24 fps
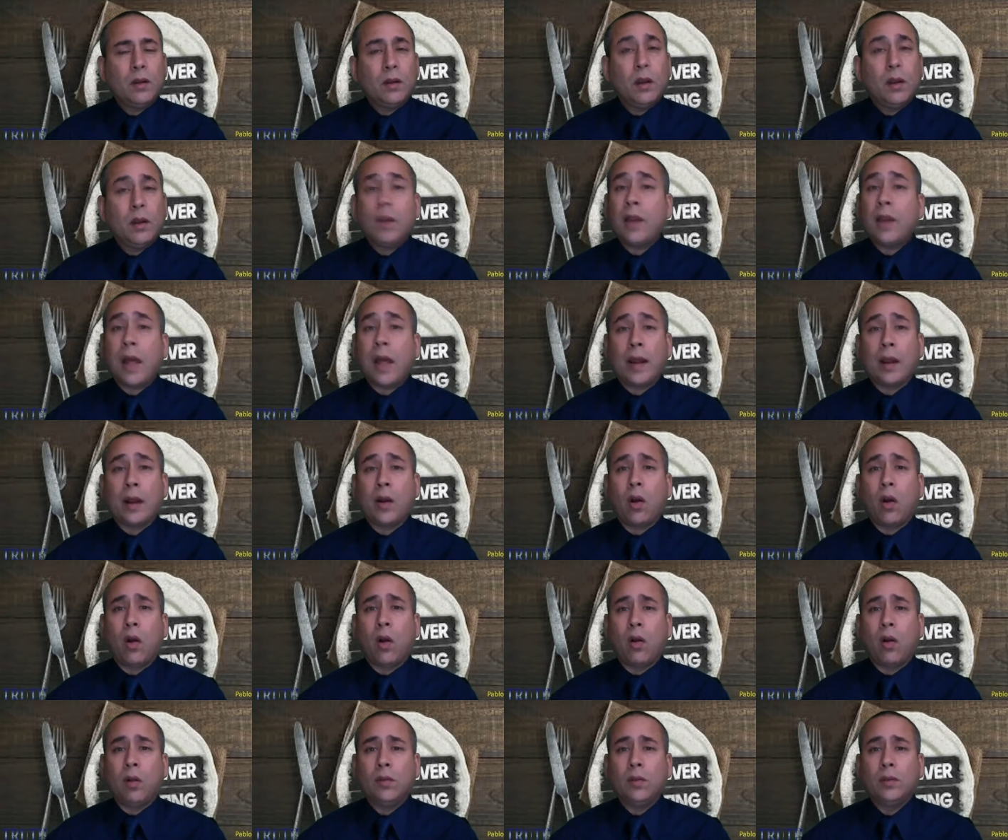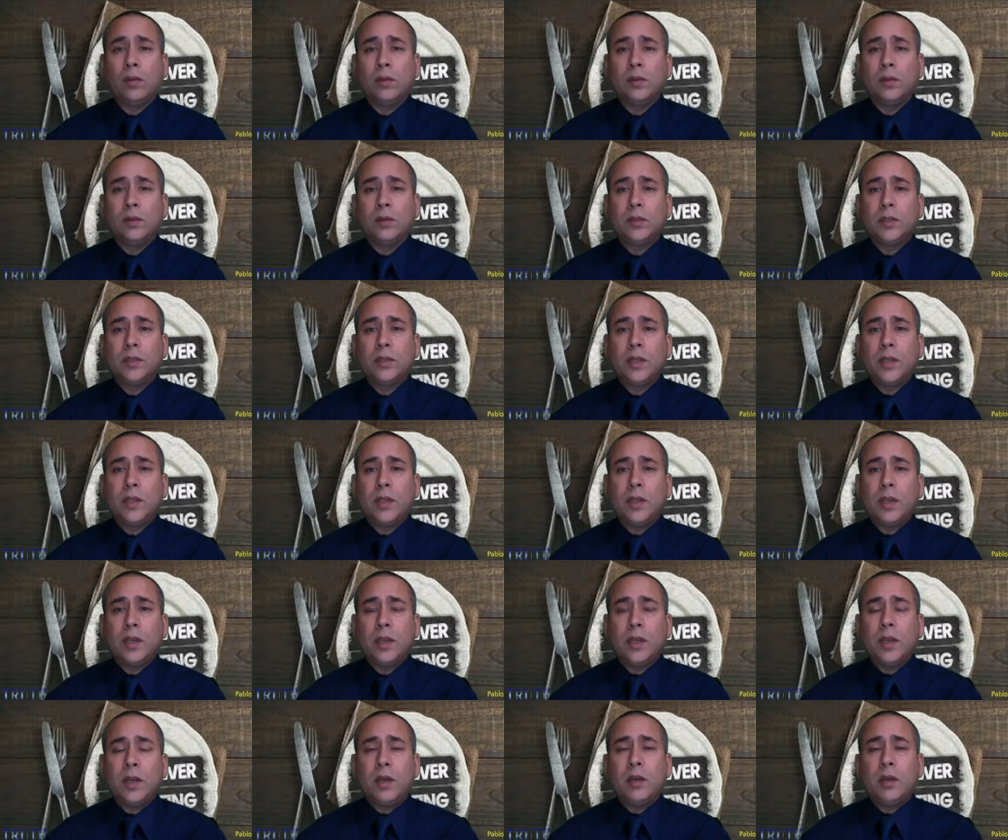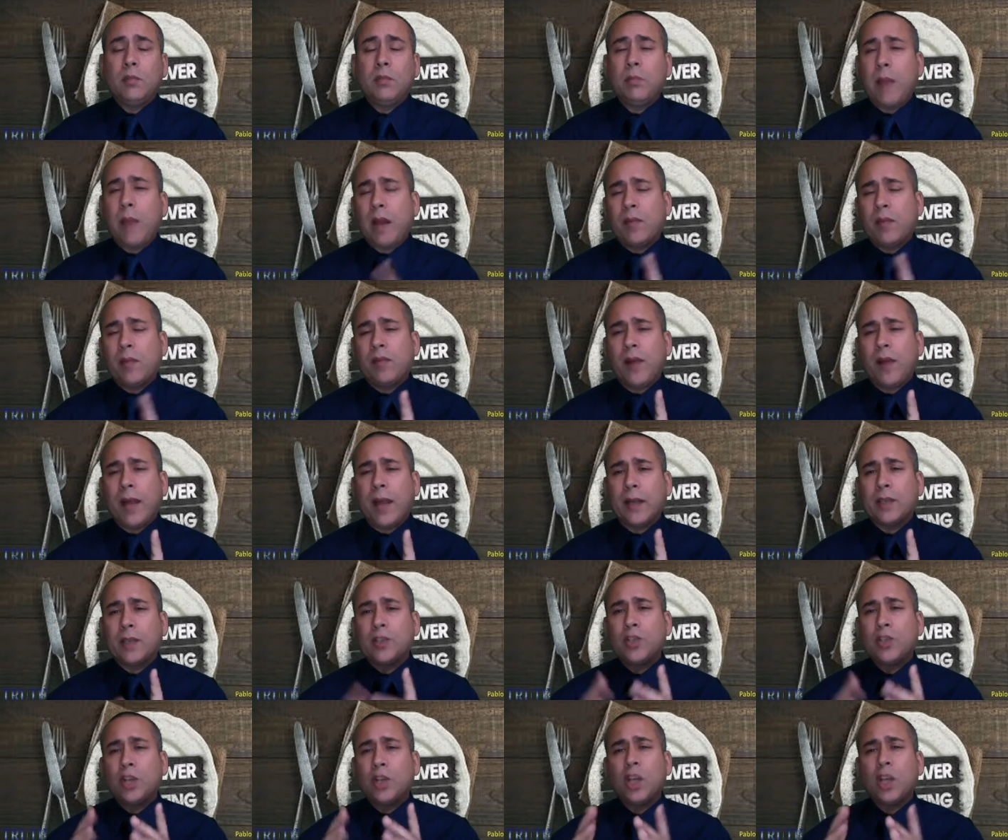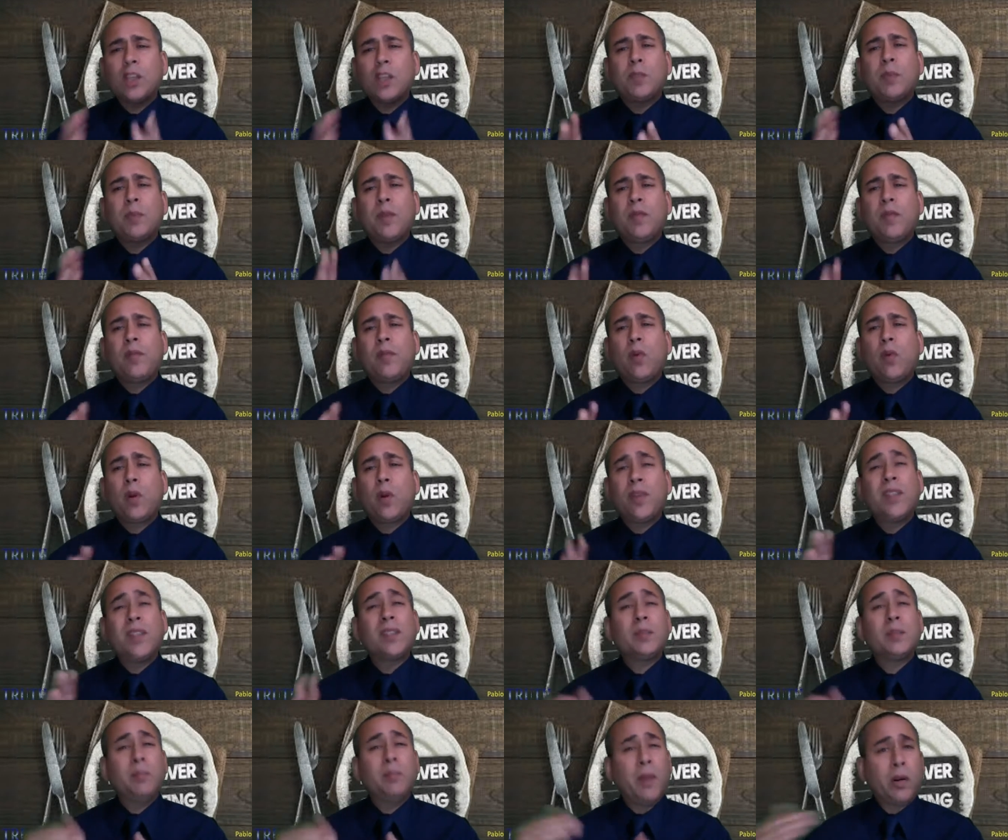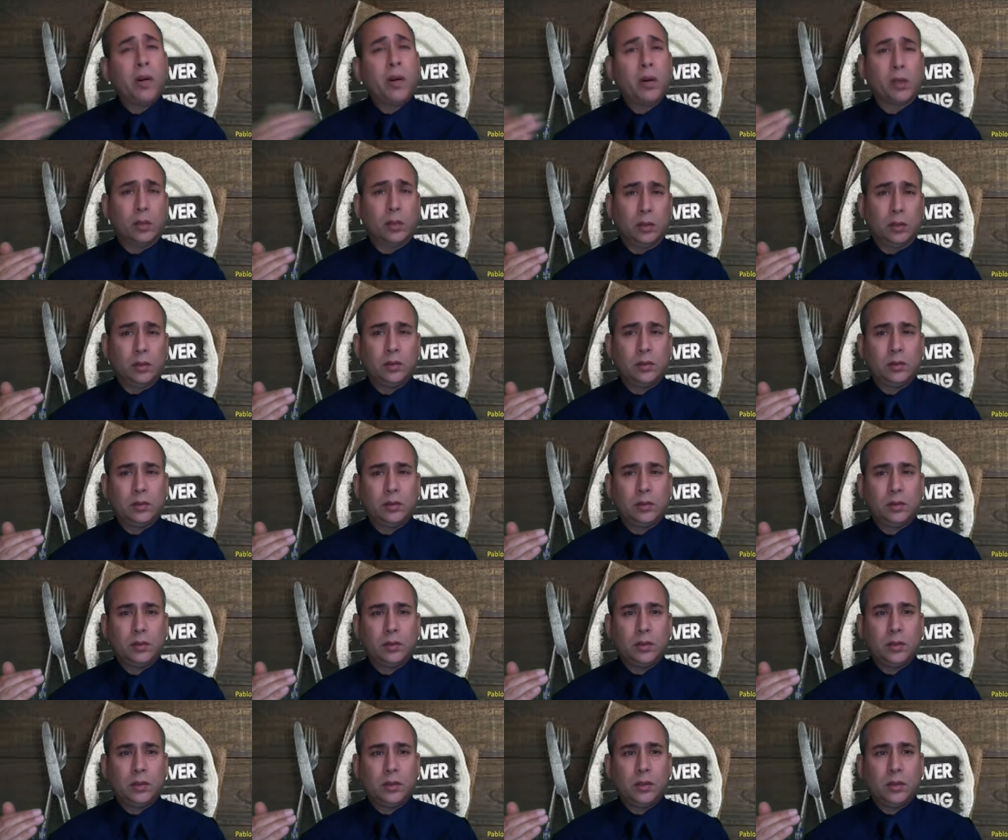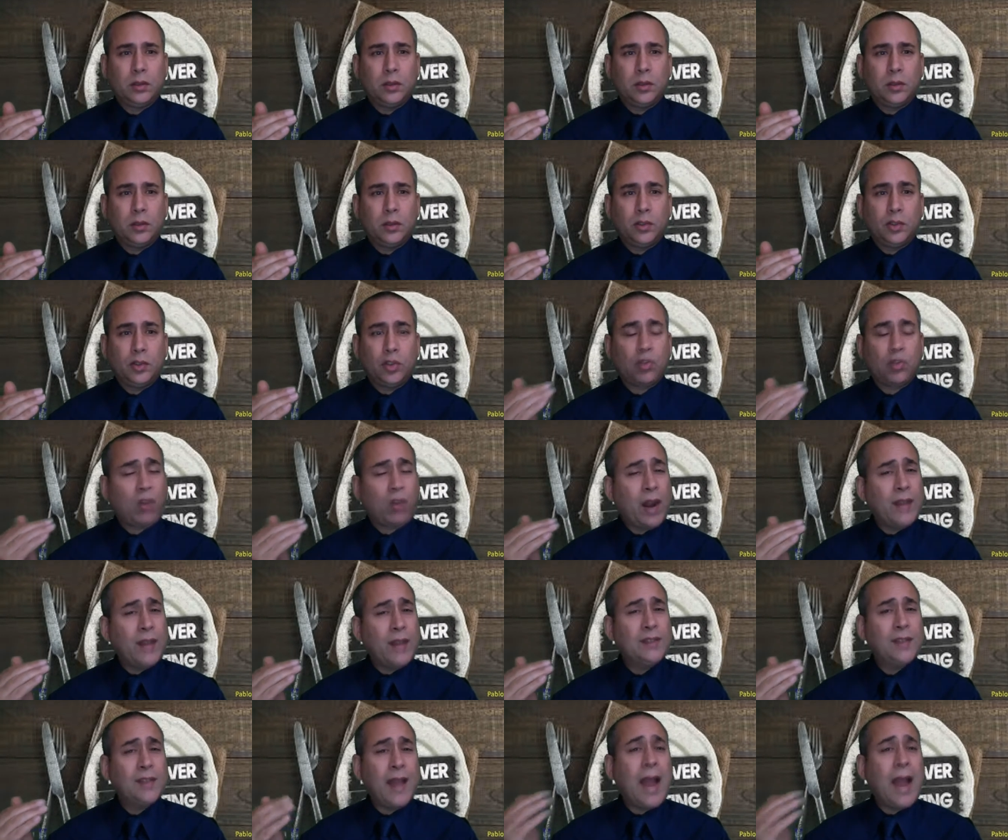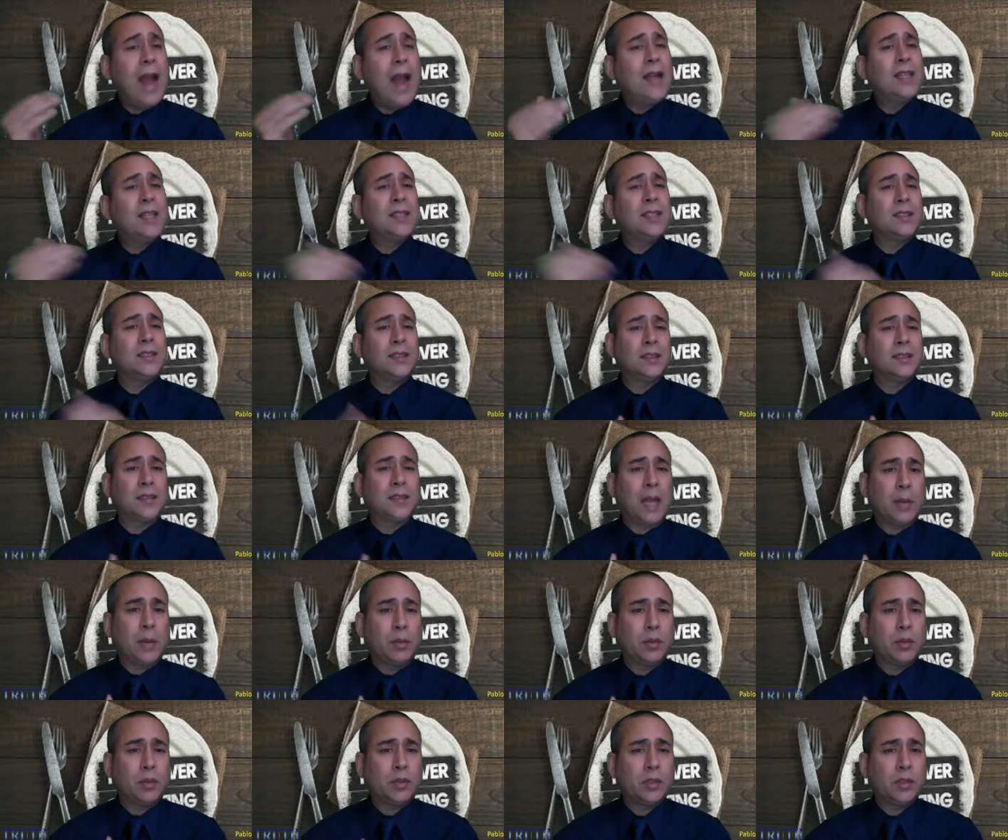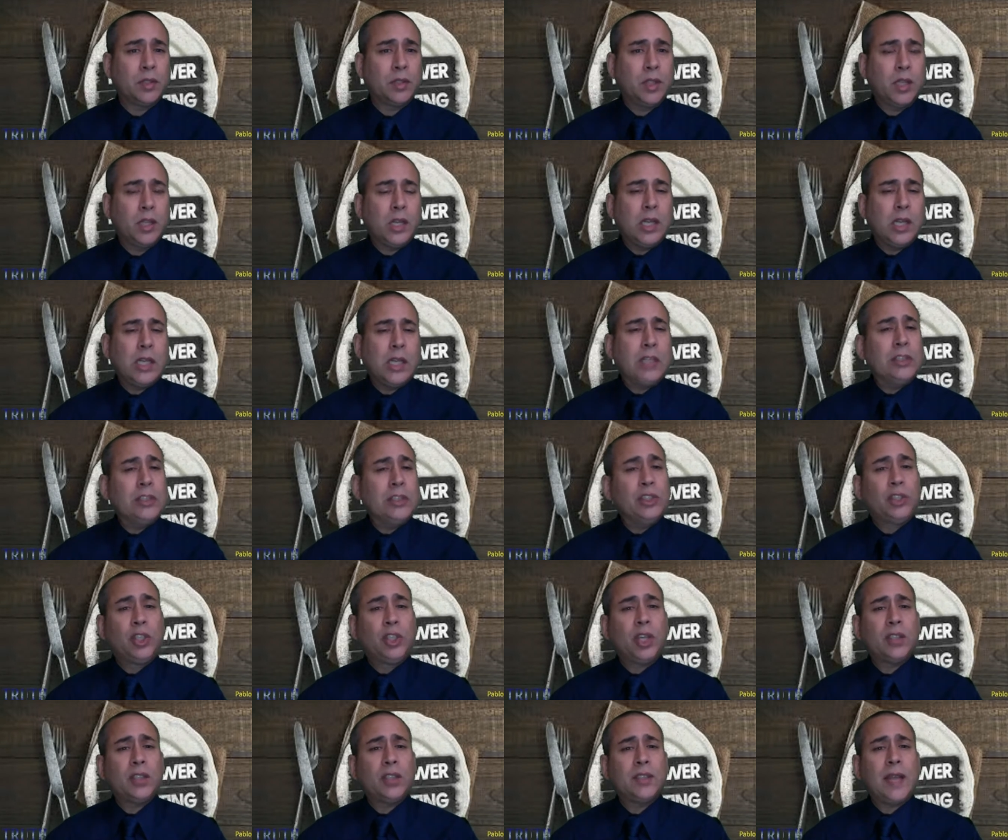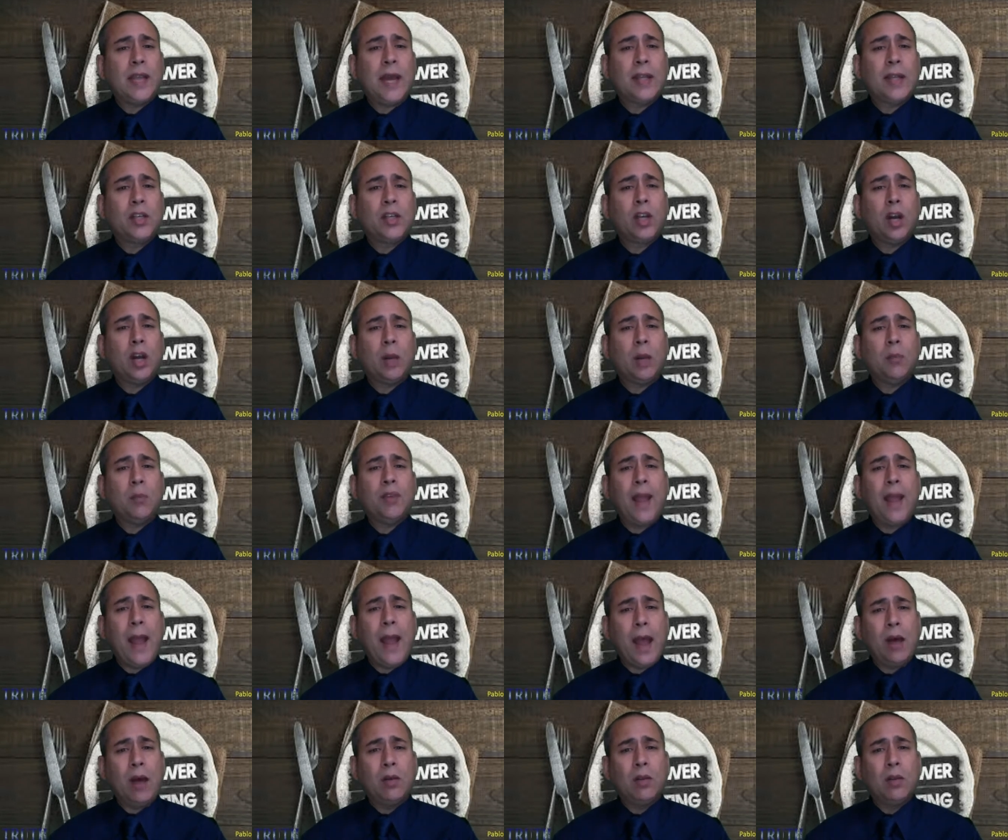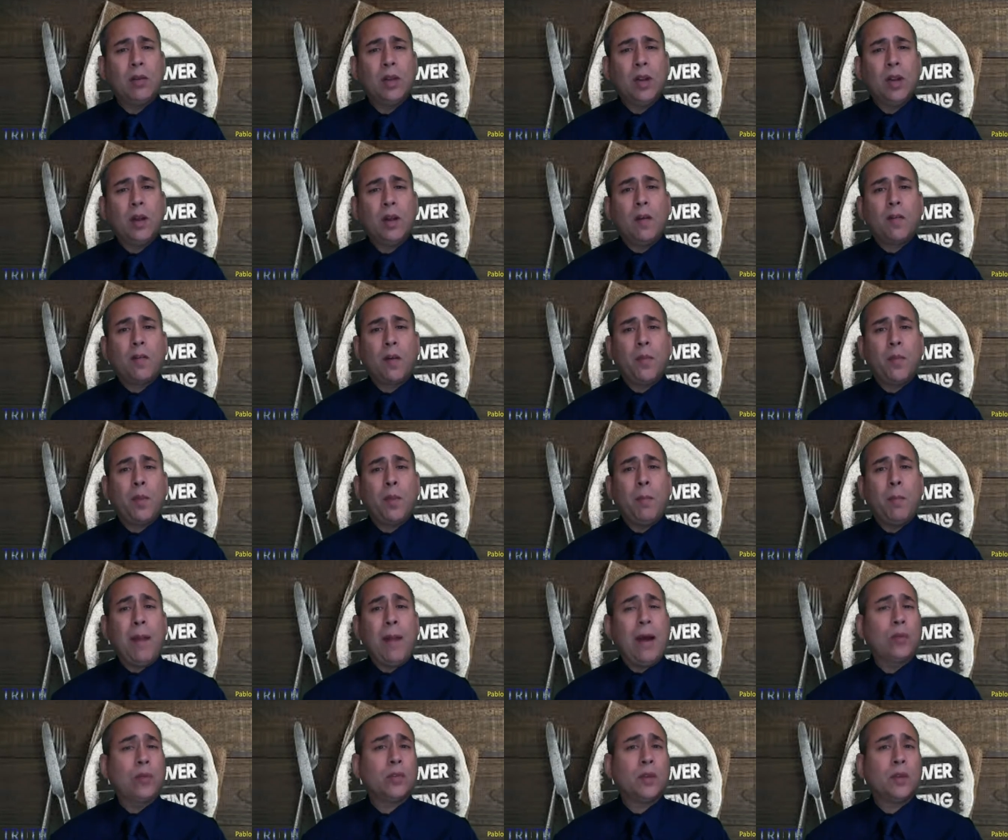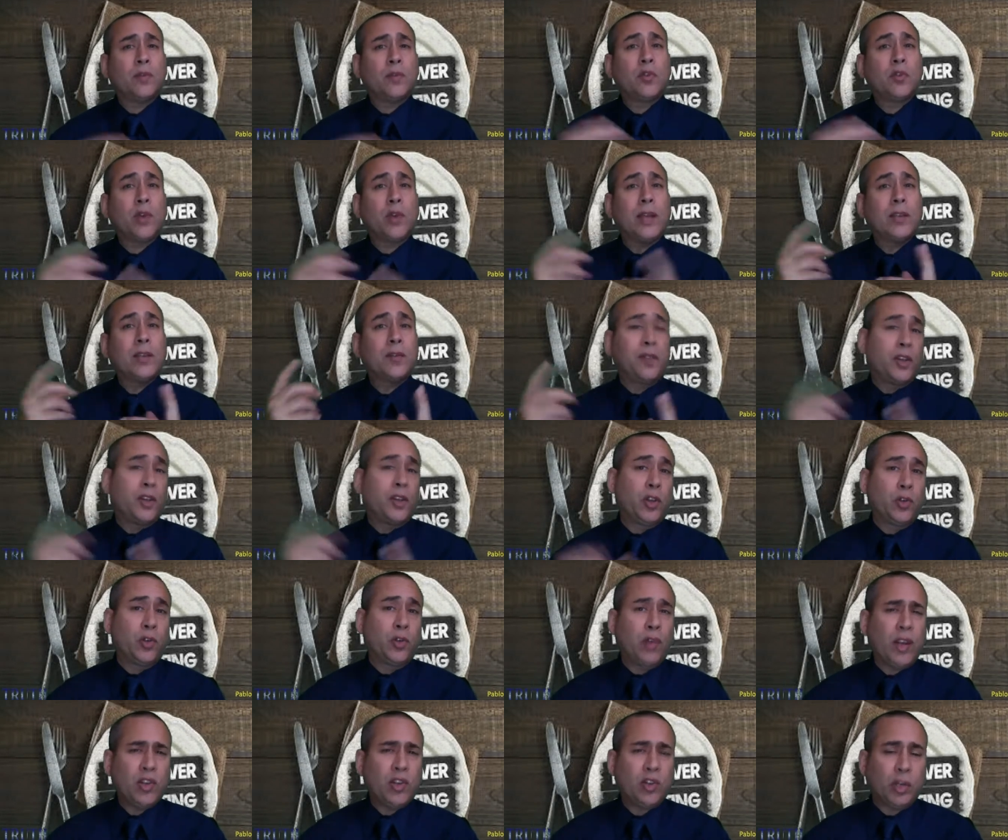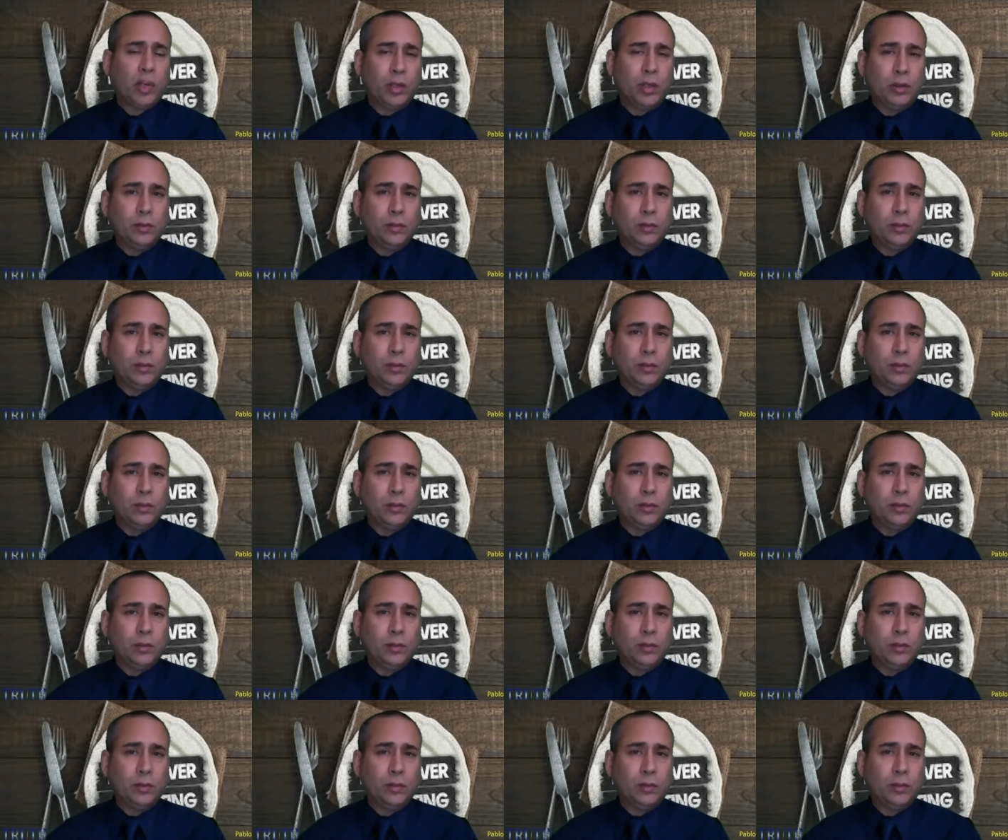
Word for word: Not at all. Matter of fact, just before this miracle, Christ and his disciples just had come down from the Mount of Transfiguration.